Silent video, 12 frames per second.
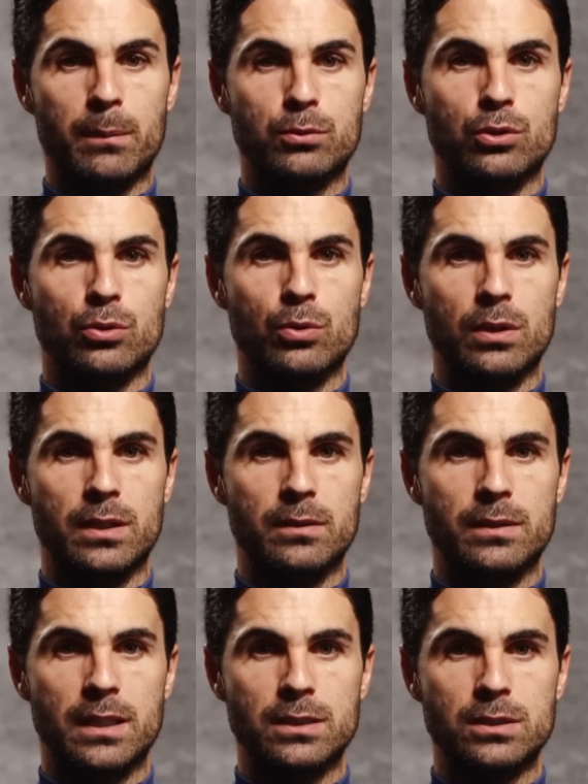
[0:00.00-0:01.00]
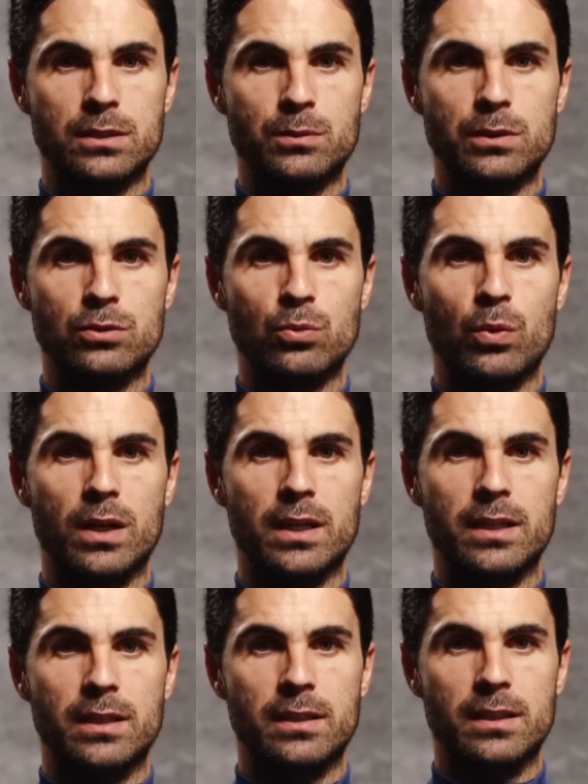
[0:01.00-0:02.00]
Absolutely. That's the reason
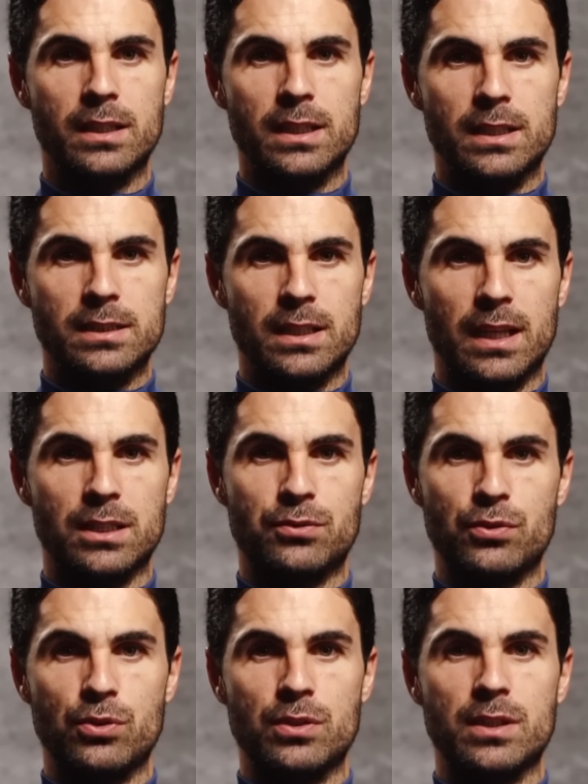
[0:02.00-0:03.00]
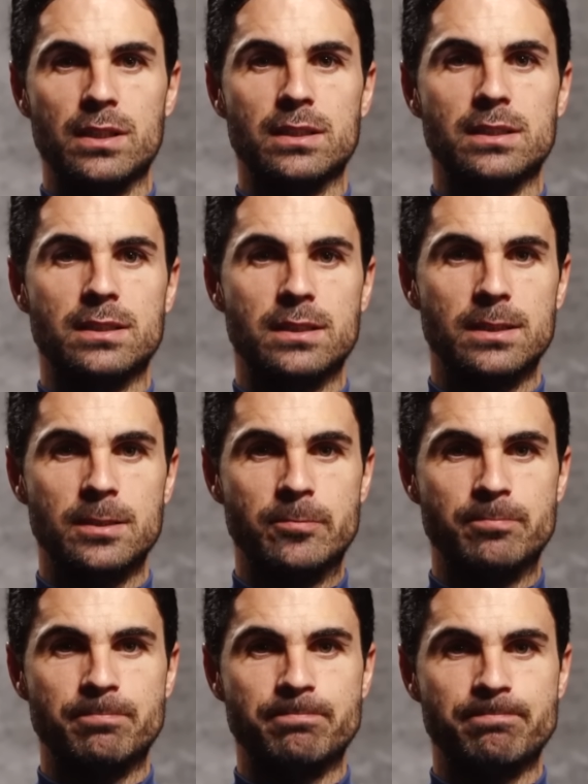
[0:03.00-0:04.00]
why the last few years
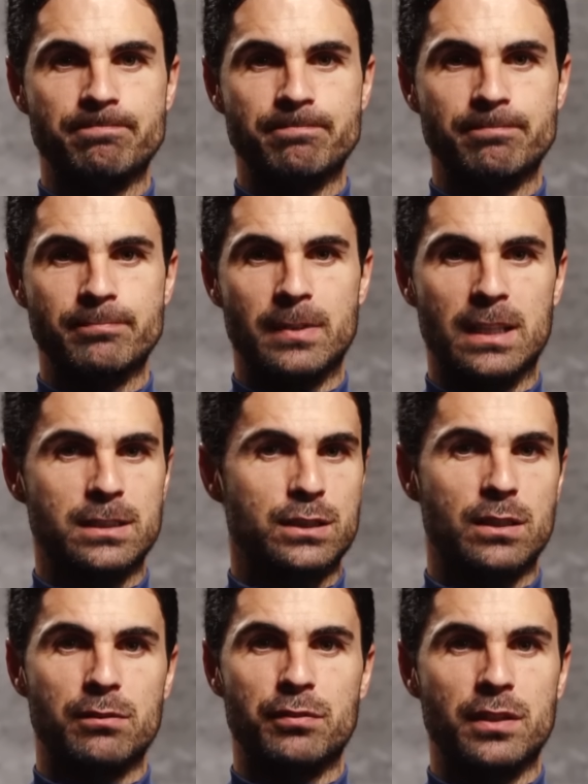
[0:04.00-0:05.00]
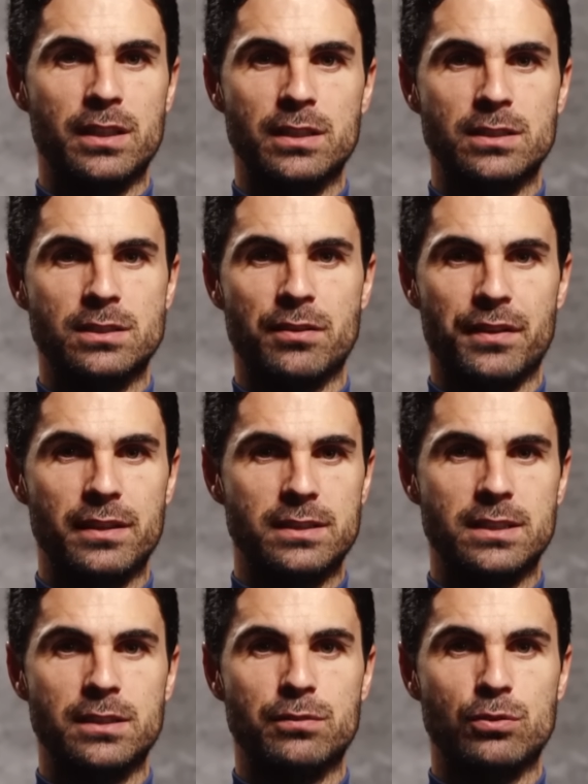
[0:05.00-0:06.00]
um, Arsenal finished
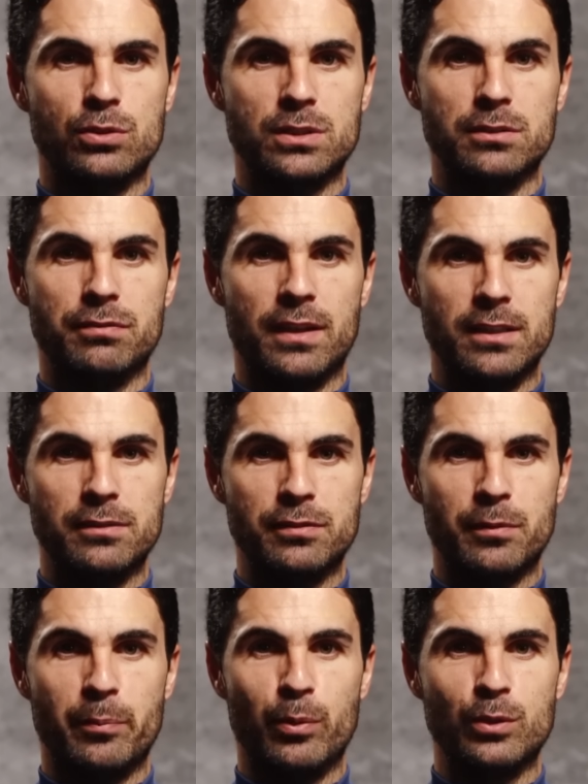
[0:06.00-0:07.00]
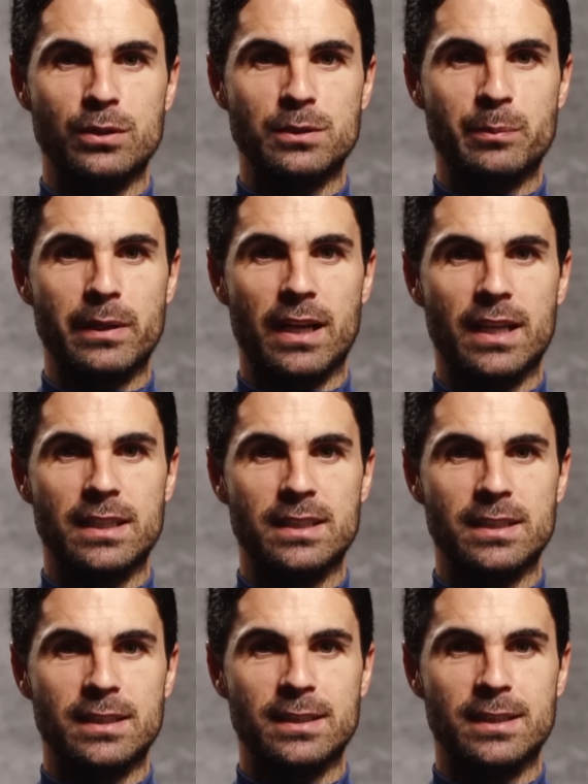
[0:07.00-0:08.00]
30, 45 points behind
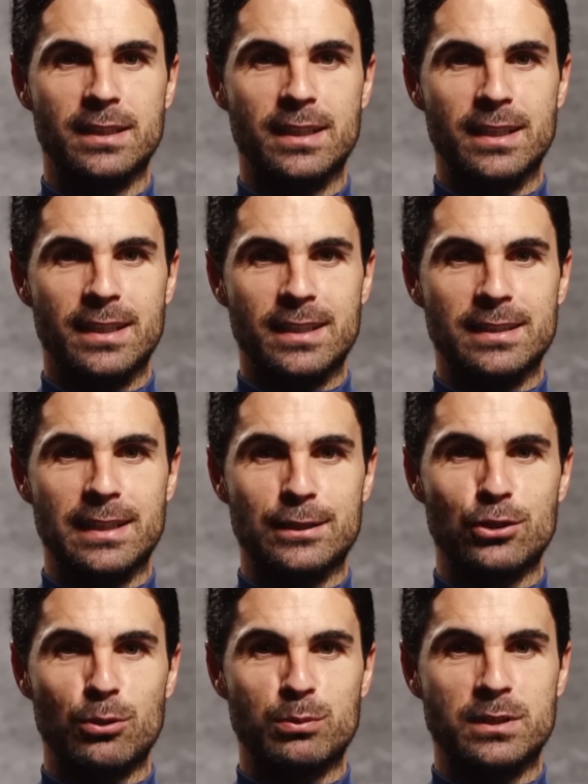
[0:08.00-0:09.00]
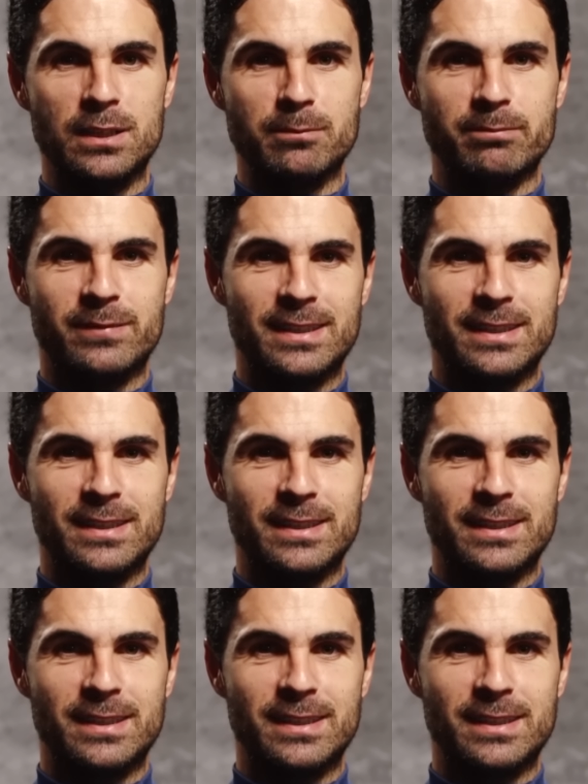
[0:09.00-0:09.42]
the. Uh, the top team.